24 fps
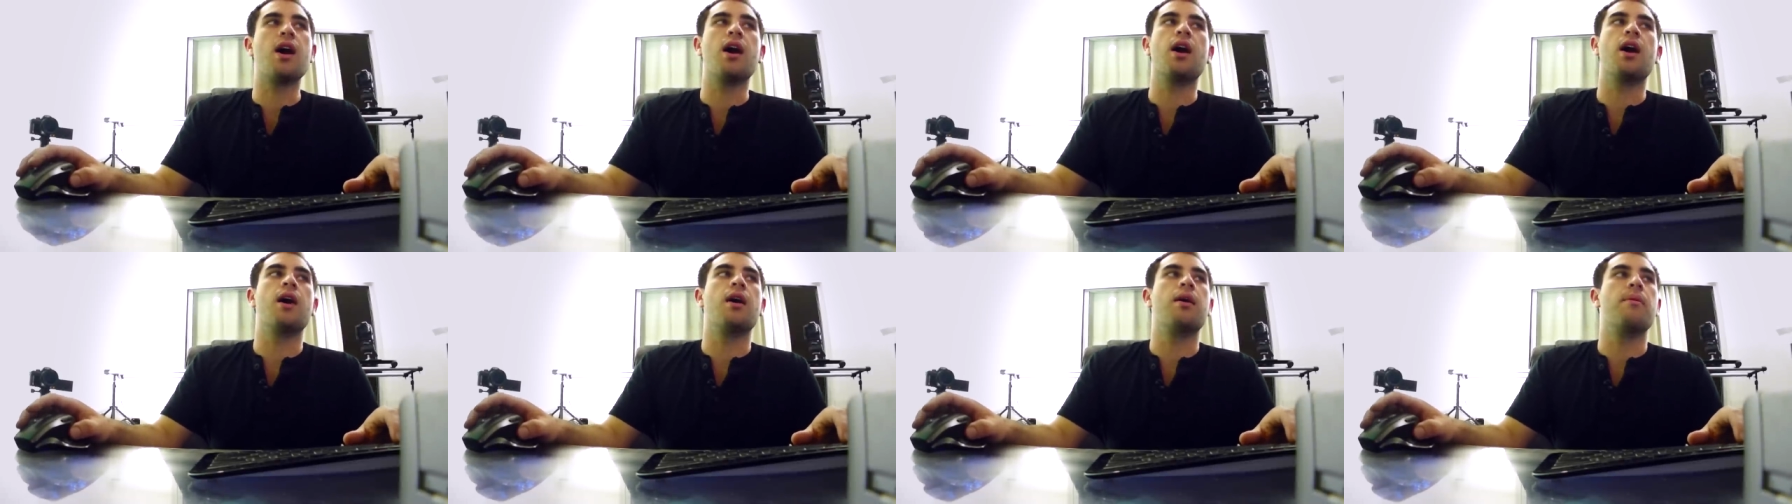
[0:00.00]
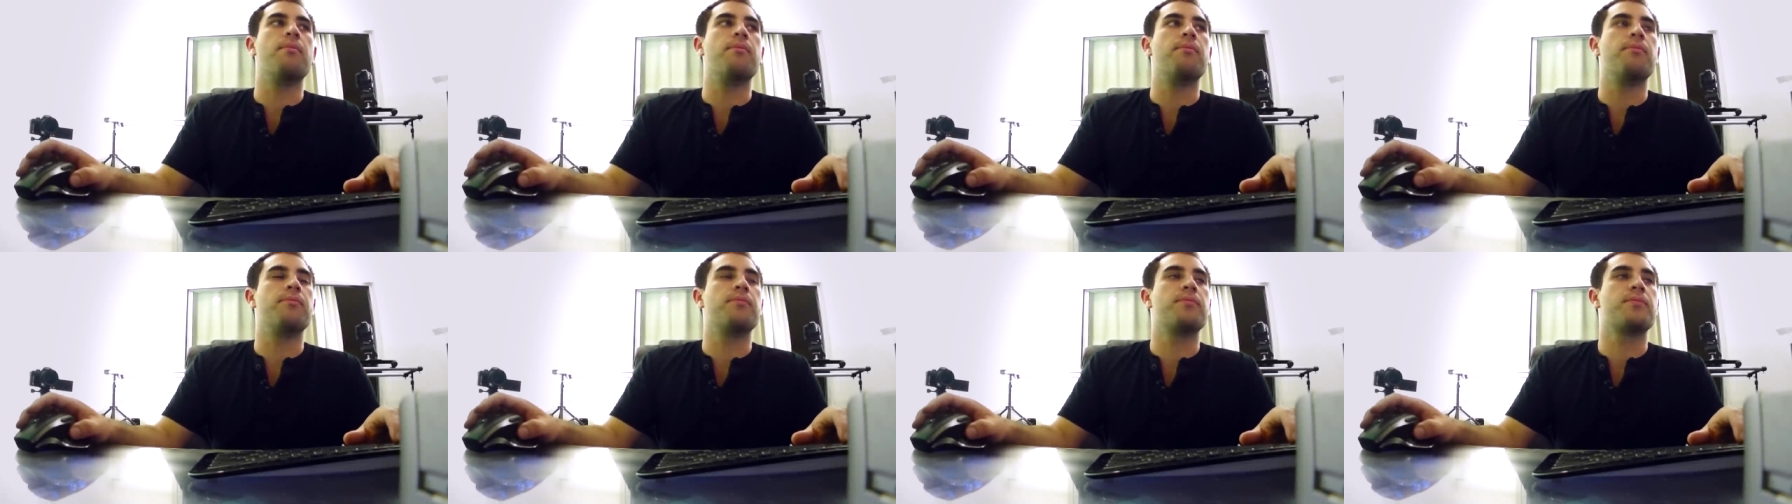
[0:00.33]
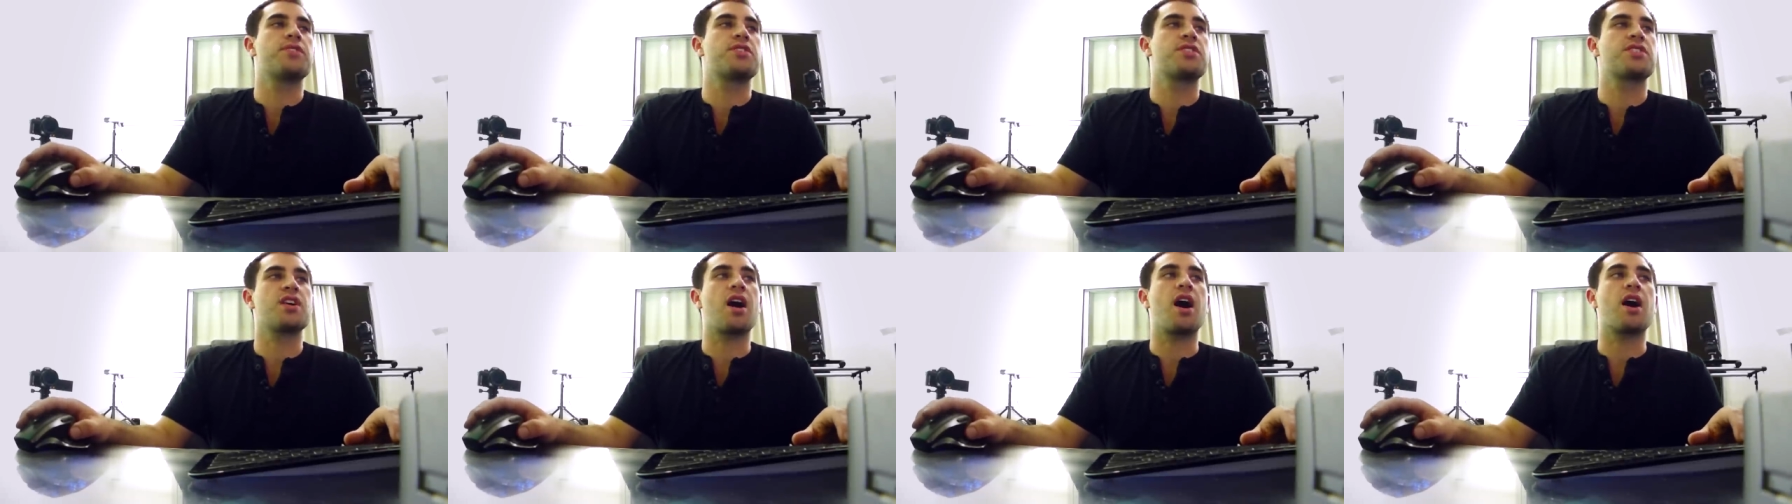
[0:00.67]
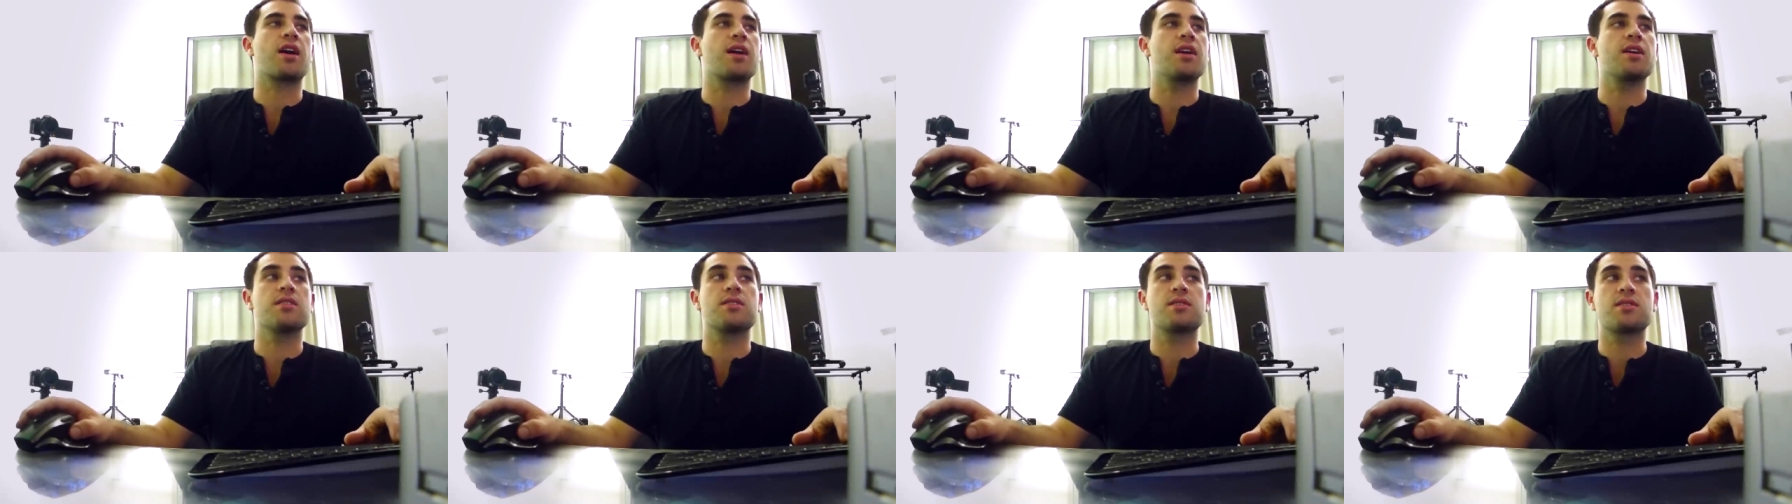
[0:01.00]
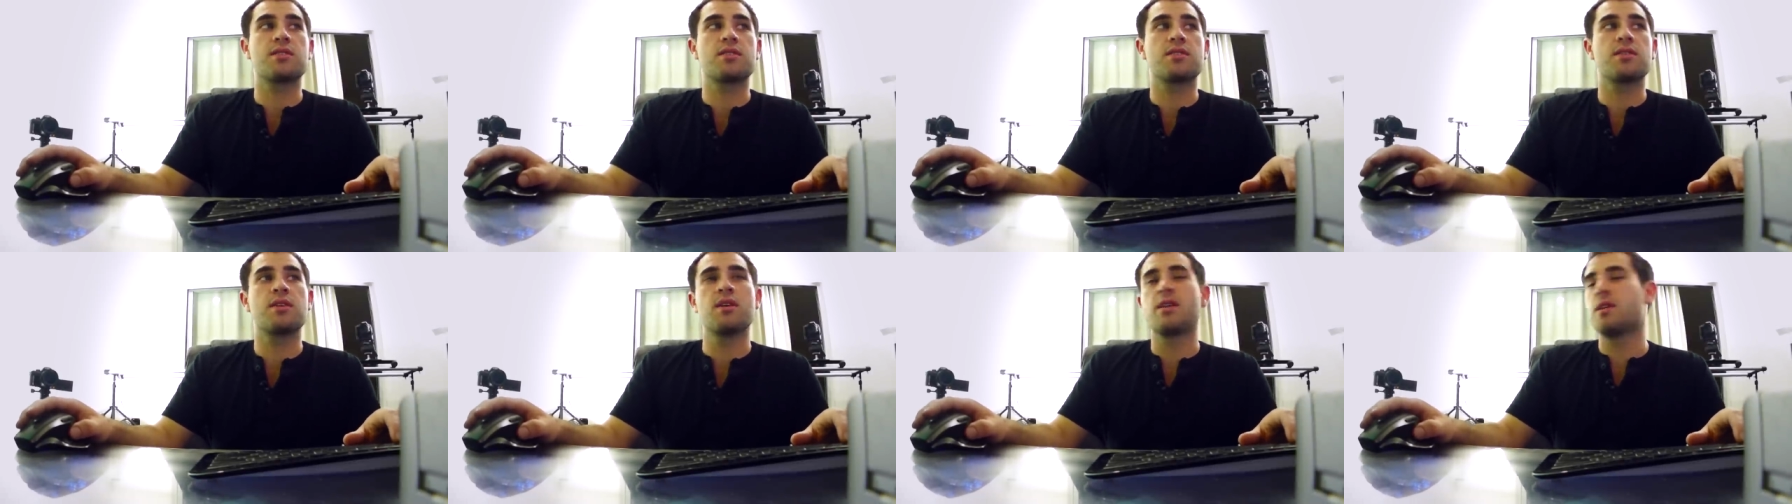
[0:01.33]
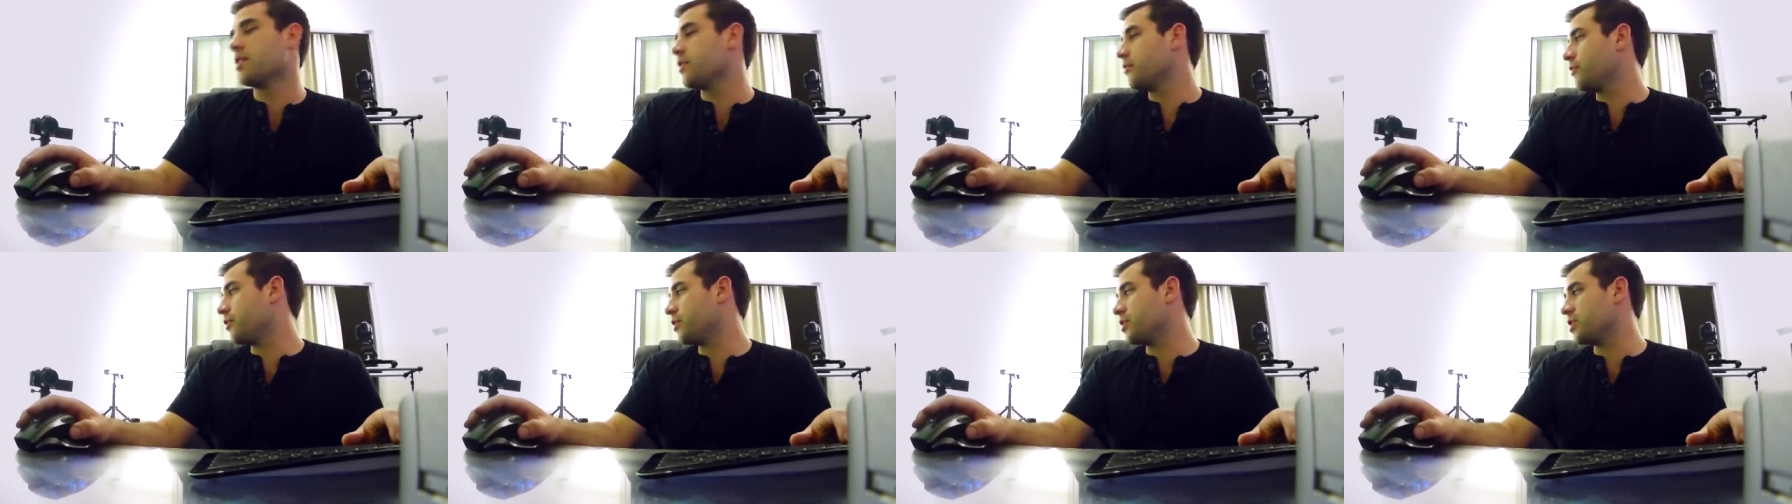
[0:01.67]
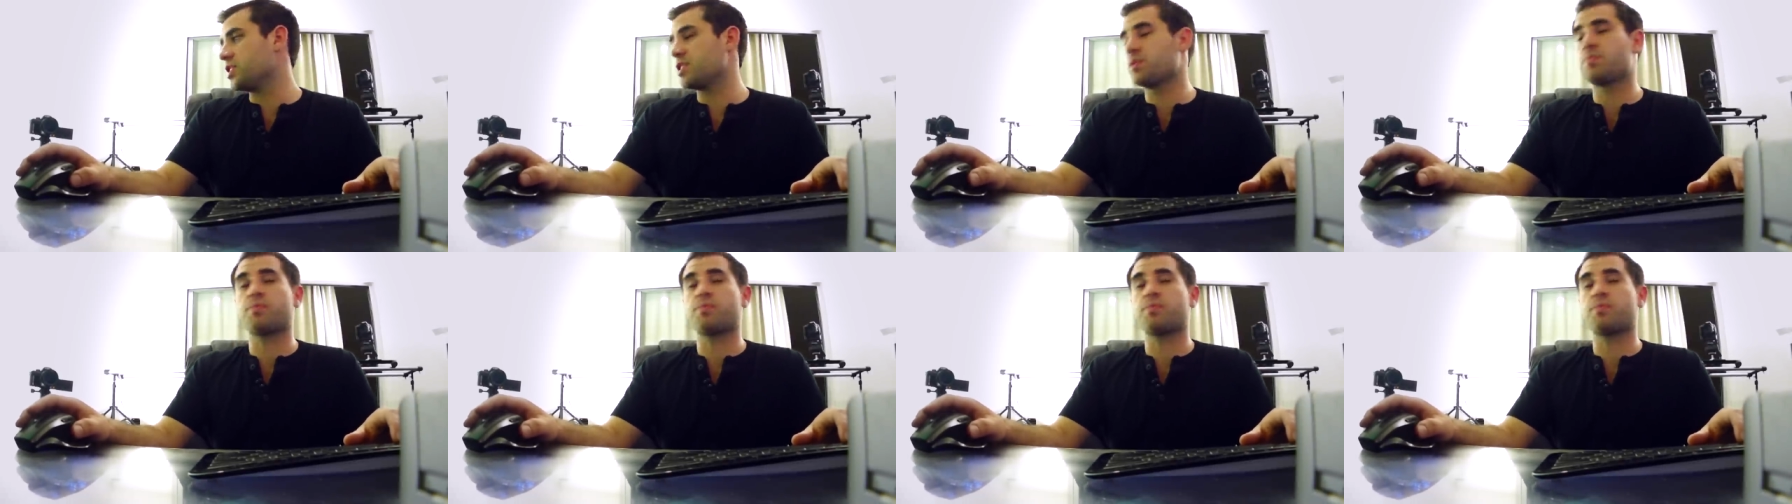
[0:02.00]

um, sockets for these